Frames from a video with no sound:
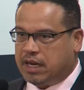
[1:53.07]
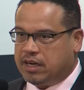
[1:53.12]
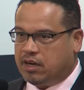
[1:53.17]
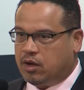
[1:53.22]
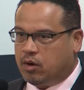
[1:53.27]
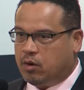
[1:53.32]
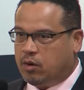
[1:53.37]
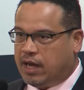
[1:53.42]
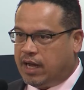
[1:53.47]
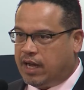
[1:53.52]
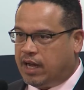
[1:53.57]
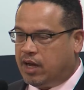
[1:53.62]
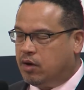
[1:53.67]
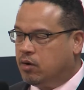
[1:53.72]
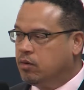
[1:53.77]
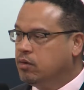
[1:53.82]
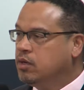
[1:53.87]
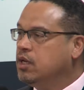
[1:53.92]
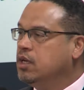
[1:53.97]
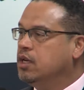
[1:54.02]
I know
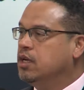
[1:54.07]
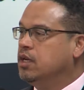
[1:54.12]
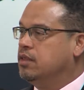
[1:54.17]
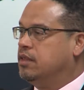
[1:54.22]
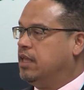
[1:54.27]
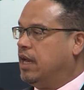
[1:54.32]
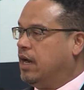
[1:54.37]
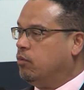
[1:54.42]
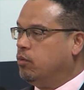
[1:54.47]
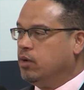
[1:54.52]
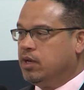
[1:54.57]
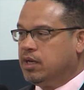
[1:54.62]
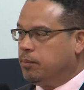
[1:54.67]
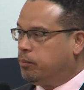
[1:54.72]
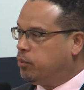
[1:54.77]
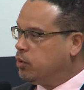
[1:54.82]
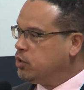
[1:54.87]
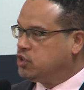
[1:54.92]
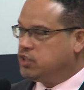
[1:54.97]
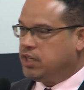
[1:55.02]
how that I really
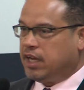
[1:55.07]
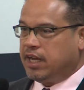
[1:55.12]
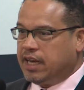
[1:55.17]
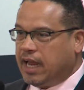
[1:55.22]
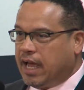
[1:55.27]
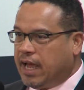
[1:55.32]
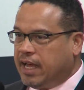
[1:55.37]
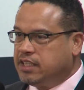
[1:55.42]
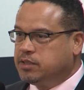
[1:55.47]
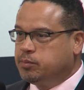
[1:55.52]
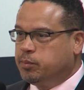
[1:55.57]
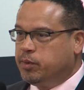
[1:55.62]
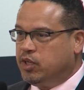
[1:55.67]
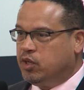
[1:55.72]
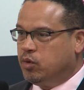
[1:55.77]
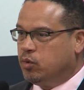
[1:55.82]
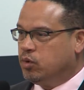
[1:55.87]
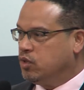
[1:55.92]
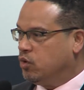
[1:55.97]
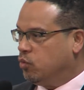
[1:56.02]
appreciate
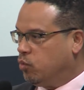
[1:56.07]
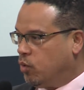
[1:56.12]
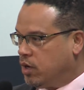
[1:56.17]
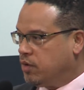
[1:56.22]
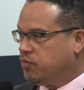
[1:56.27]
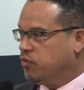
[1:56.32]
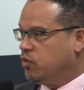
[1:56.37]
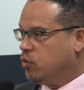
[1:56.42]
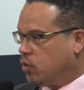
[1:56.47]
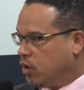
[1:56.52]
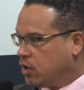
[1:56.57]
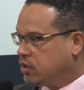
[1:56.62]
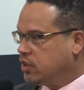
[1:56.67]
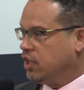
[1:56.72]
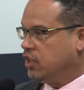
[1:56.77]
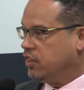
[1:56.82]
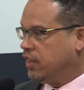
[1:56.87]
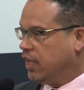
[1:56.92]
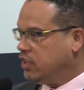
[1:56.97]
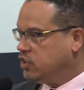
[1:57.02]
ISPU and the wonderful work
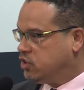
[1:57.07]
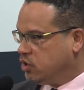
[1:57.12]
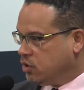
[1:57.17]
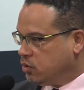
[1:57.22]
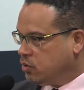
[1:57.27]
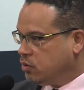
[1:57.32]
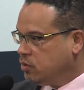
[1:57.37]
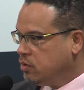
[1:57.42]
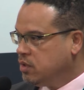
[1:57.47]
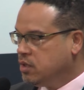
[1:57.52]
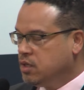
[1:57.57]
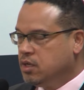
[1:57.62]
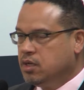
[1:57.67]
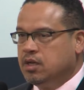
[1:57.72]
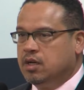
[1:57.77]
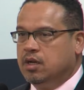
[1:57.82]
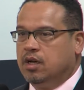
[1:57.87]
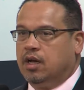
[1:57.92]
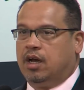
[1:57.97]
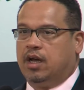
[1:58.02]
that they do.
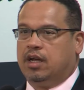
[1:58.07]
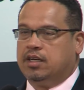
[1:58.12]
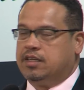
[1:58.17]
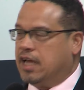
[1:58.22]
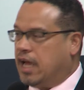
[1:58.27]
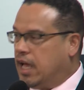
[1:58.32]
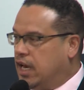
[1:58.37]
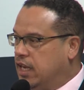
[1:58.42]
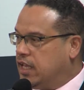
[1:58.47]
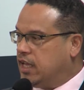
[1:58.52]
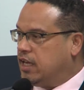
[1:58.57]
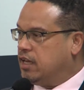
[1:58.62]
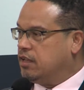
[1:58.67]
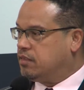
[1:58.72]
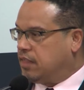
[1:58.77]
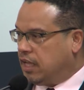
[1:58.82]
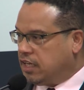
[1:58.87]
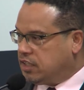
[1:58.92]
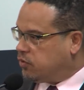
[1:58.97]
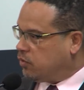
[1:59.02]
Dahlia,
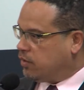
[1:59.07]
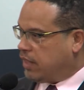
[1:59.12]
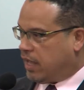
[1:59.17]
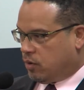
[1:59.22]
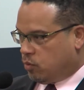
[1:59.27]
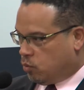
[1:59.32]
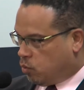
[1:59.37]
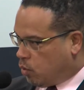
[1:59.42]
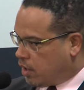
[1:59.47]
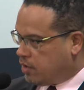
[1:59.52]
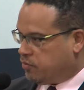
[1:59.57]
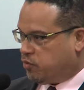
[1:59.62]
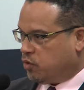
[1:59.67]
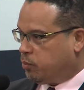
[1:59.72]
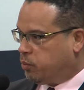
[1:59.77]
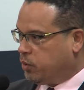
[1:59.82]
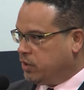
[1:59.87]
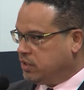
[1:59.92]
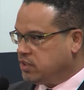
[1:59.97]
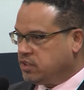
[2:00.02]
thanks for that wonderful
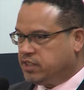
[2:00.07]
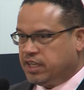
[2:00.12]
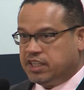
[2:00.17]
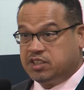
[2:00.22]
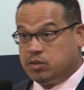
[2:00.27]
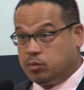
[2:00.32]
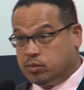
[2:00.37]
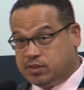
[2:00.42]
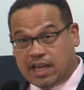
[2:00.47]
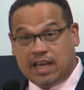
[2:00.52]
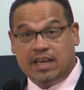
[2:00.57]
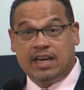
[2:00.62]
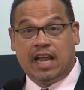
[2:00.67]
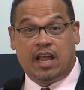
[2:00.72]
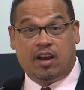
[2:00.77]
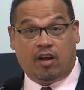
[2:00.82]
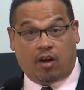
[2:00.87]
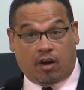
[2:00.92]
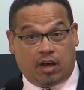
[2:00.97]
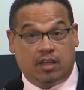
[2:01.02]
presentation. Was that
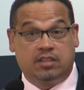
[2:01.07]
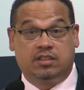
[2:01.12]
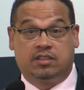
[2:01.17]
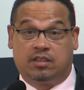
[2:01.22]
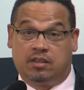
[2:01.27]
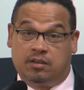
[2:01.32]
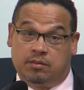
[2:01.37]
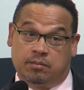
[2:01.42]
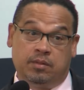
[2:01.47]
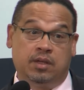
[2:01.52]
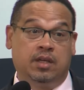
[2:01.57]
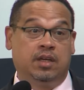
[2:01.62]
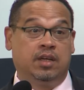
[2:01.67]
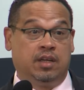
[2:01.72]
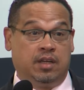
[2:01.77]
not awesome?